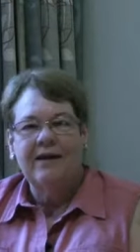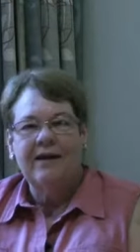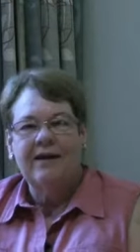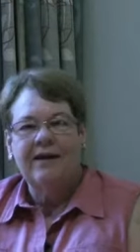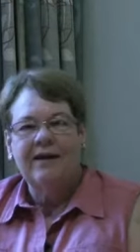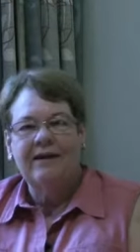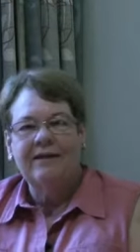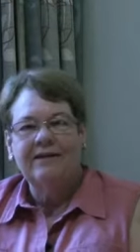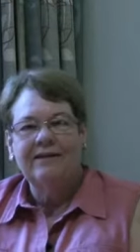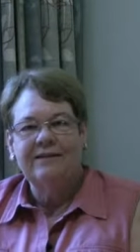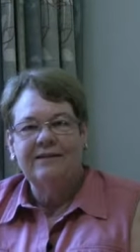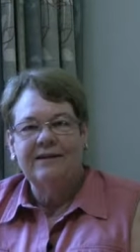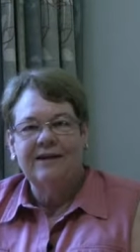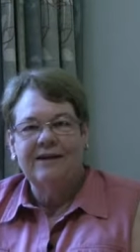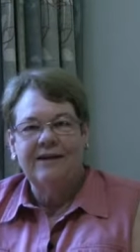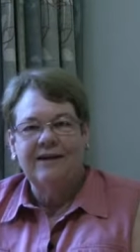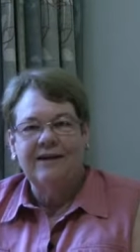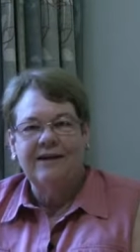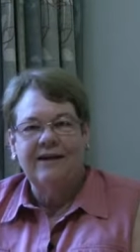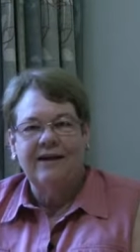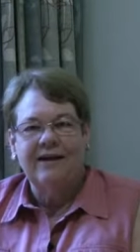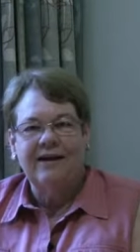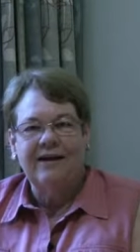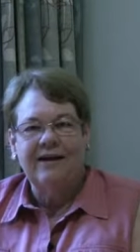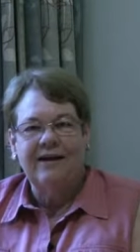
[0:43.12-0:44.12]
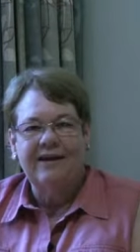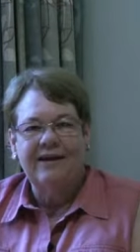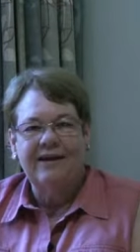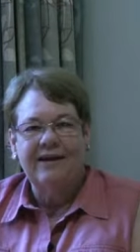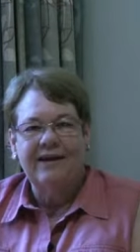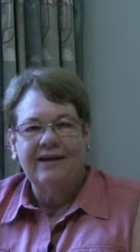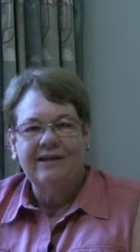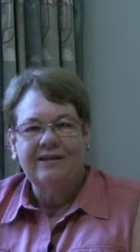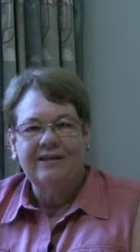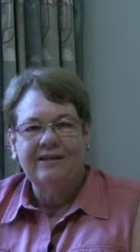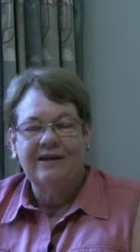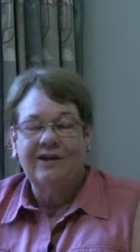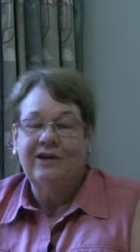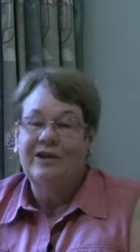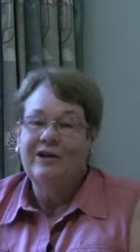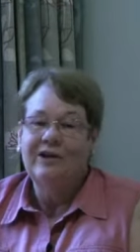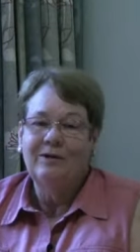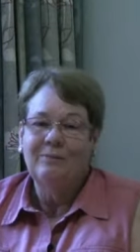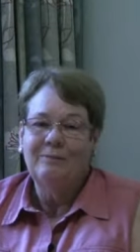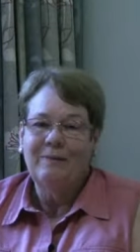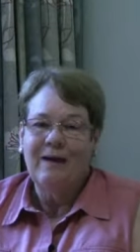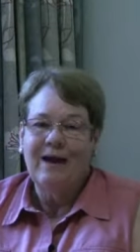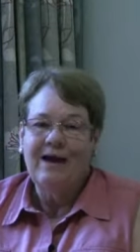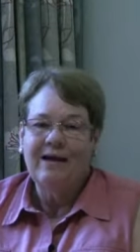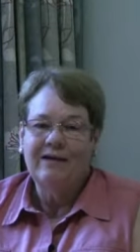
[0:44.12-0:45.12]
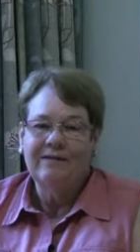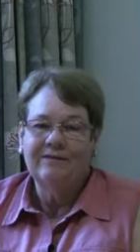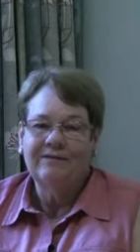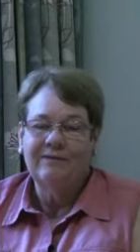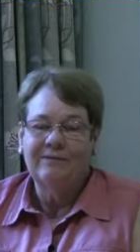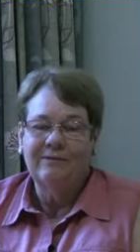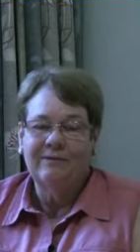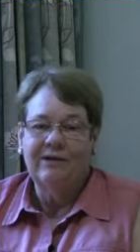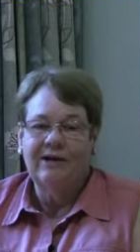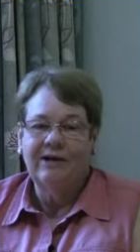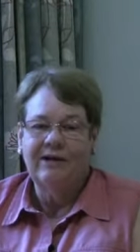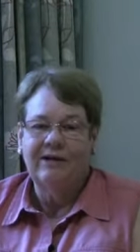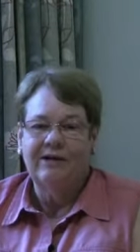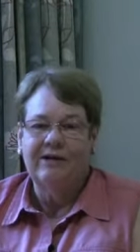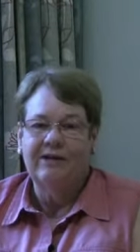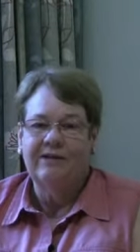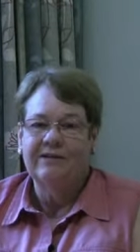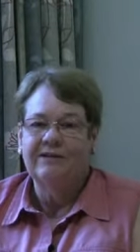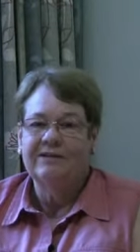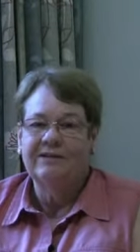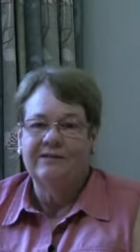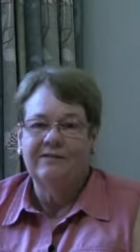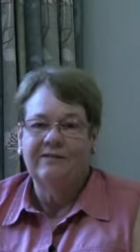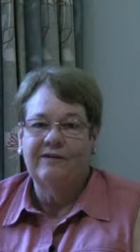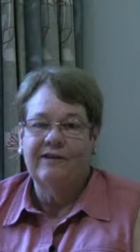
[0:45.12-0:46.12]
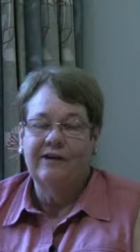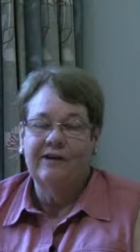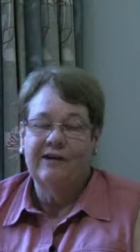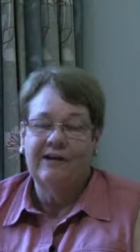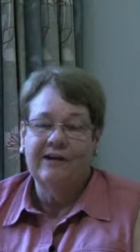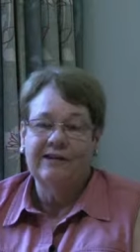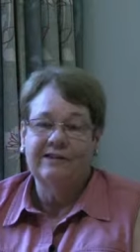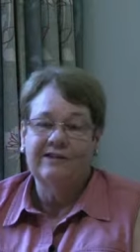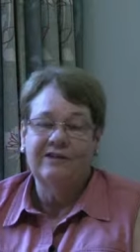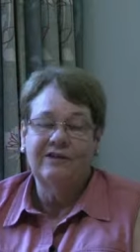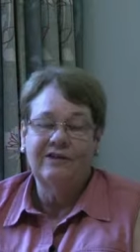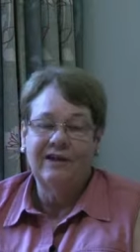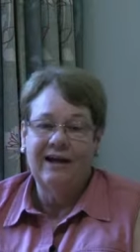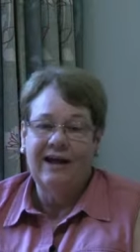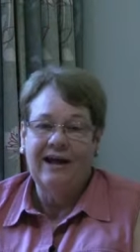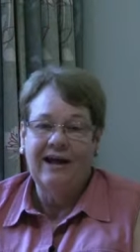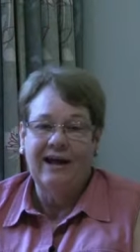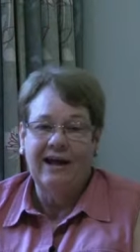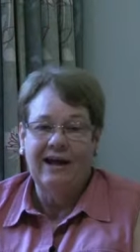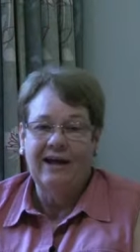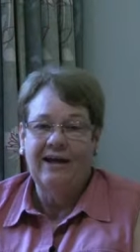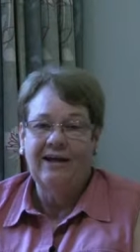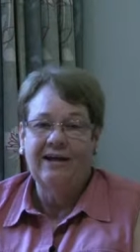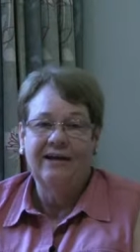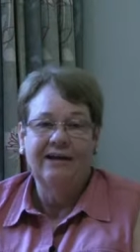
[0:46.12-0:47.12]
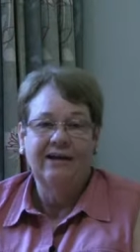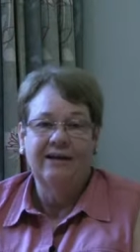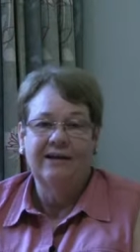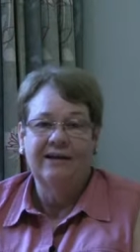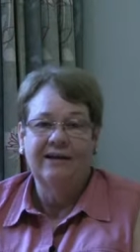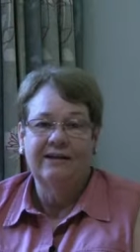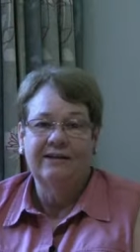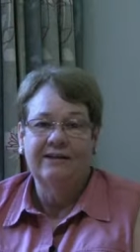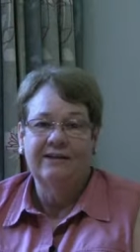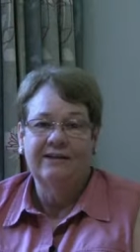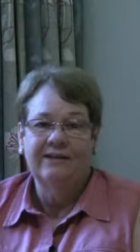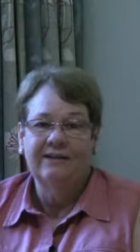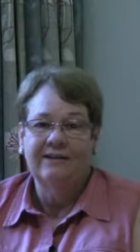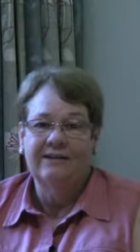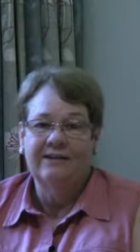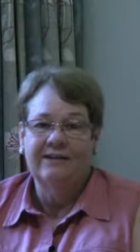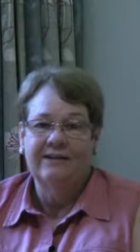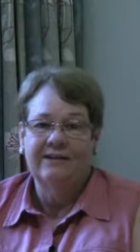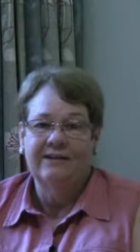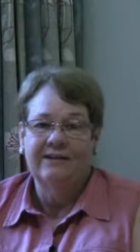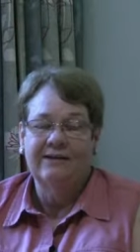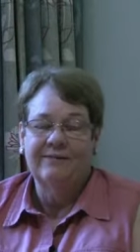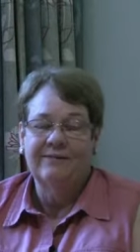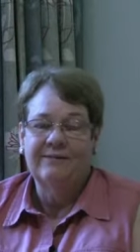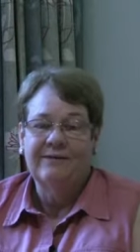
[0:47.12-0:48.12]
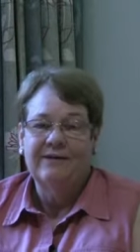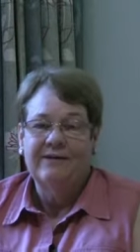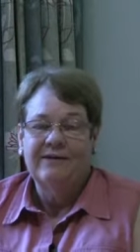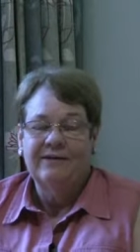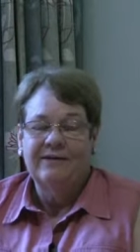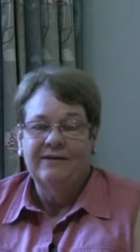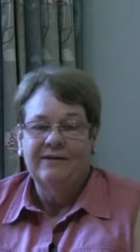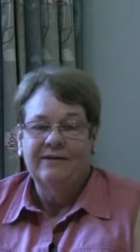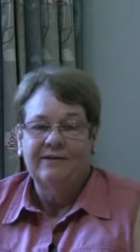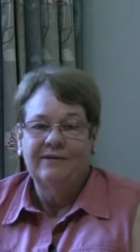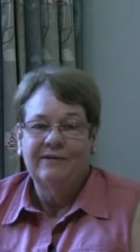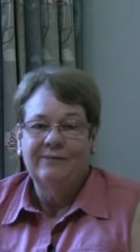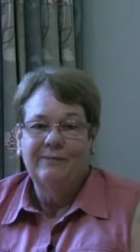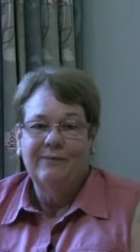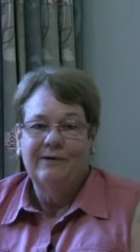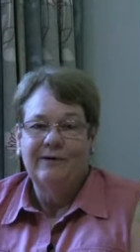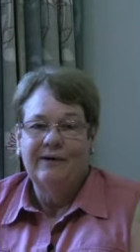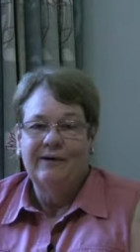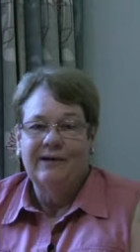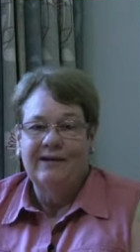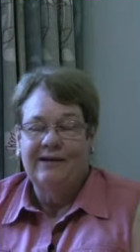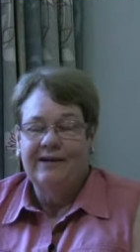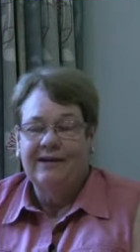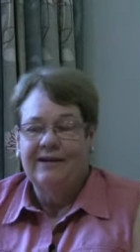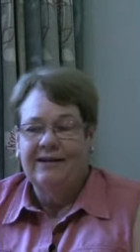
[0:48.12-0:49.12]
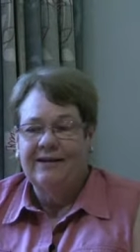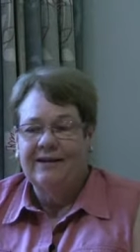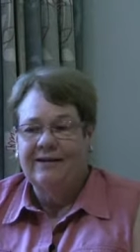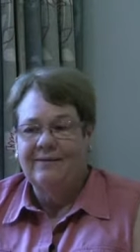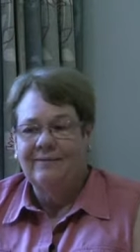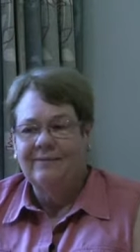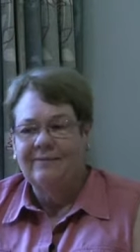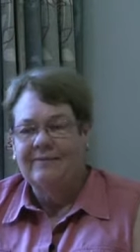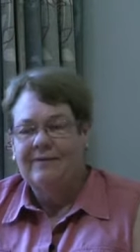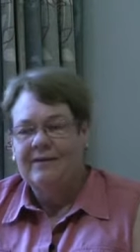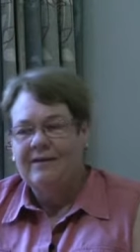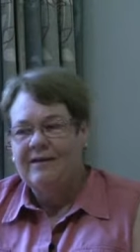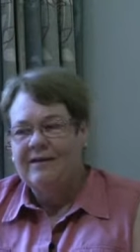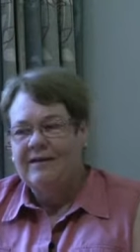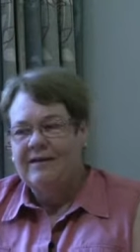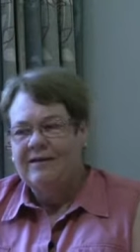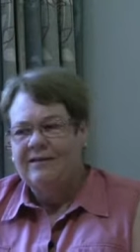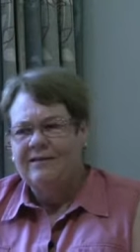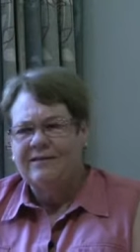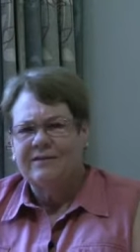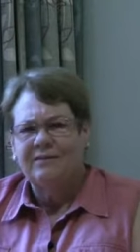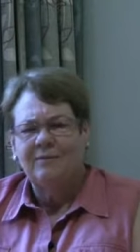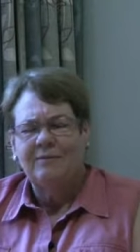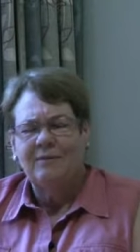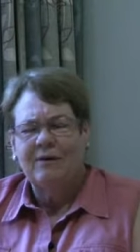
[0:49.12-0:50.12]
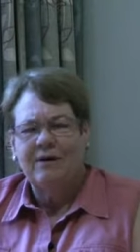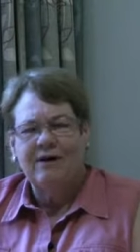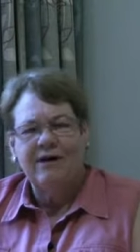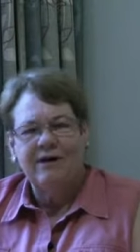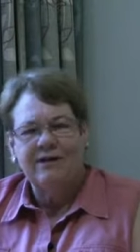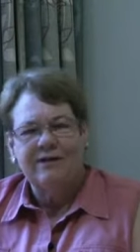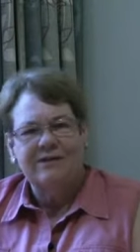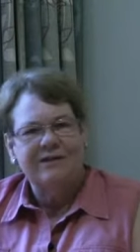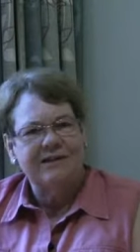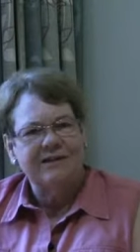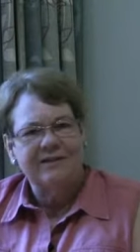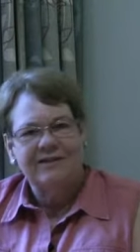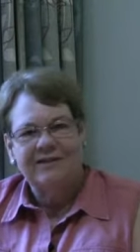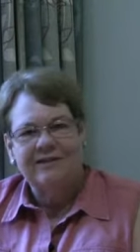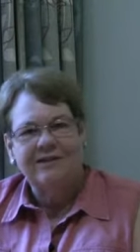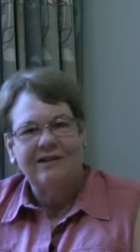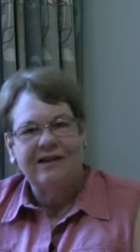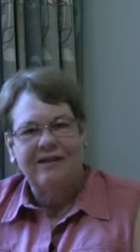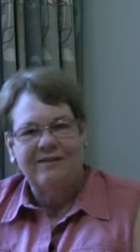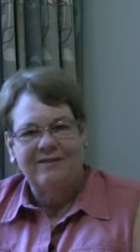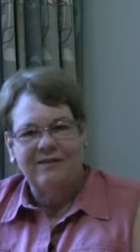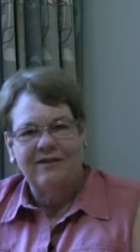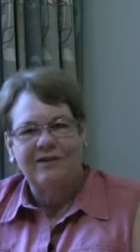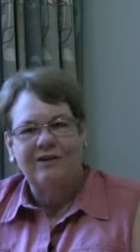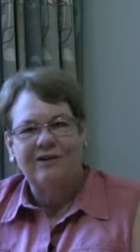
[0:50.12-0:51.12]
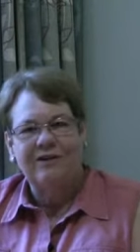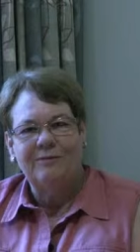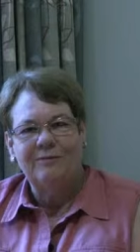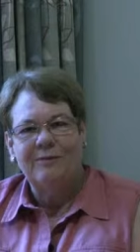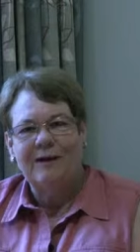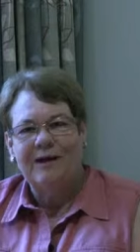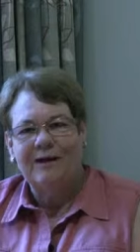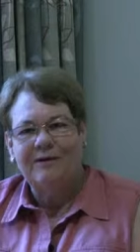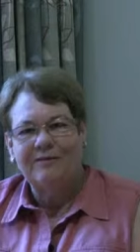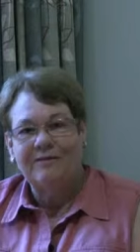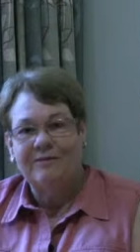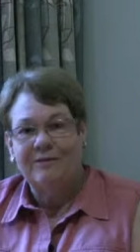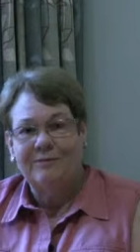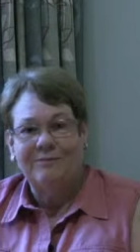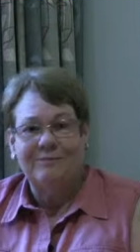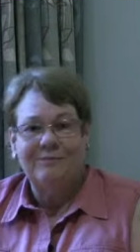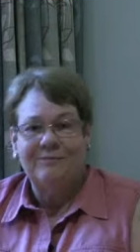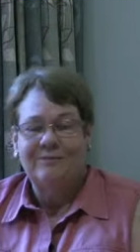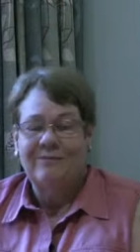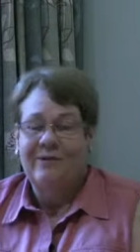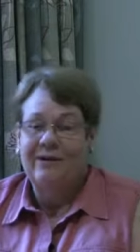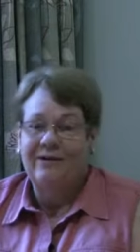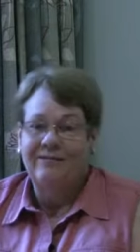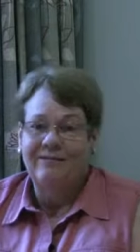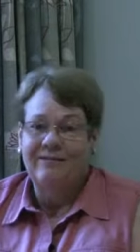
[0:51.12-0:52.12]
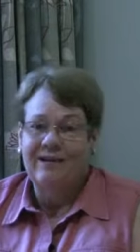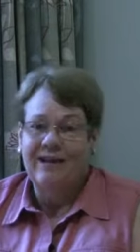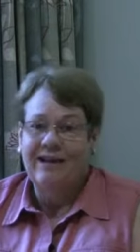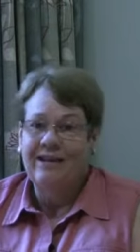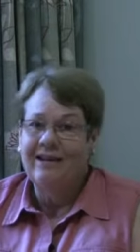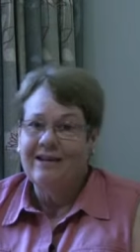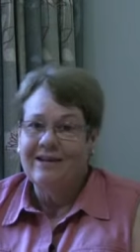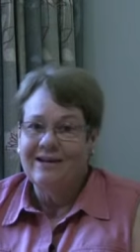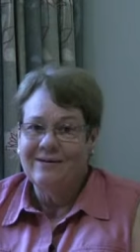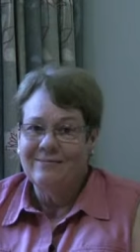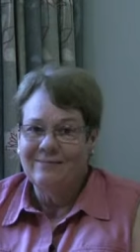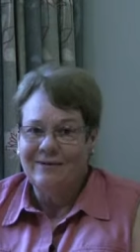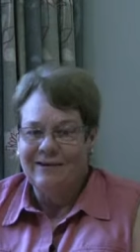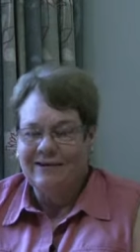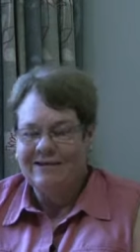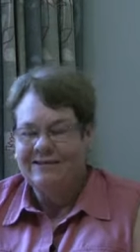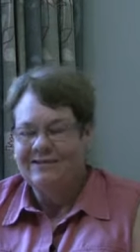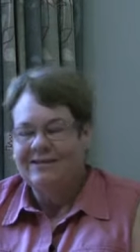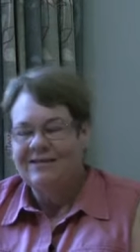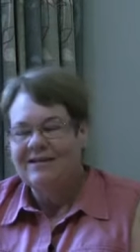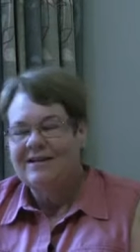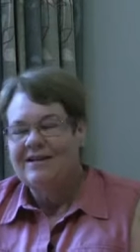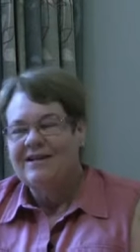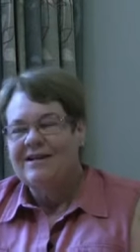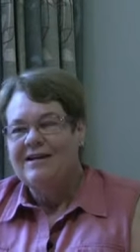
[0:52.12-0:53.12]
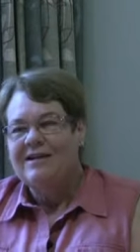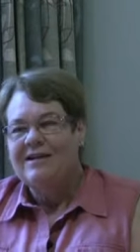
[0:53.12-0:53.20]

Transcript: And uh, I actually heard back from Reliance the very next day, and um, to my um, surprise, I still haven't heard back from one of the other companies.